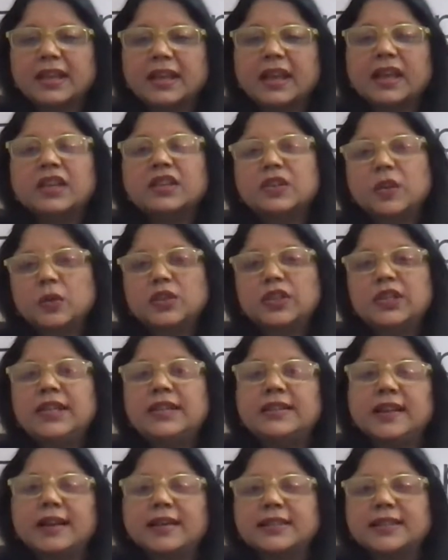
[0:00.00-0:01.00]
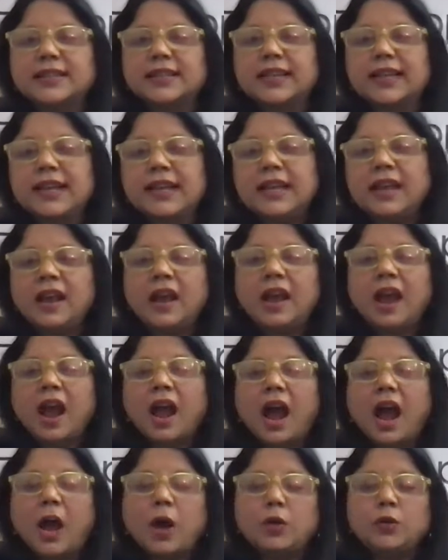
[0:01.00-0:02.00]
So she's asking
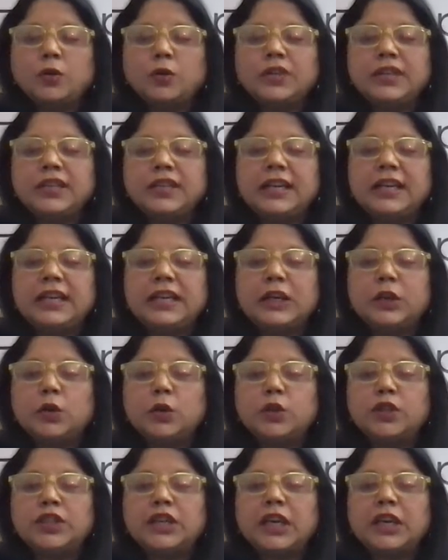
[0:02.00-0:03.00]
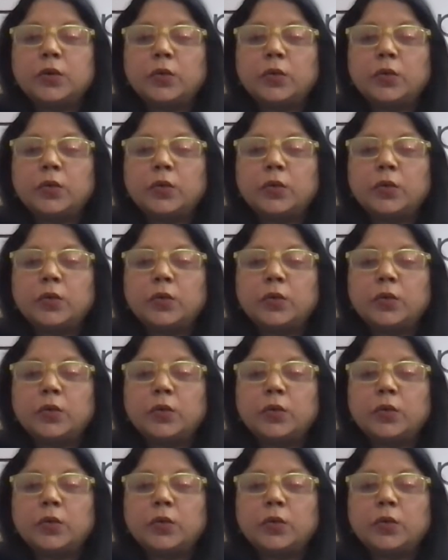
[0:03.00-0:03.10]
how to deal negotiator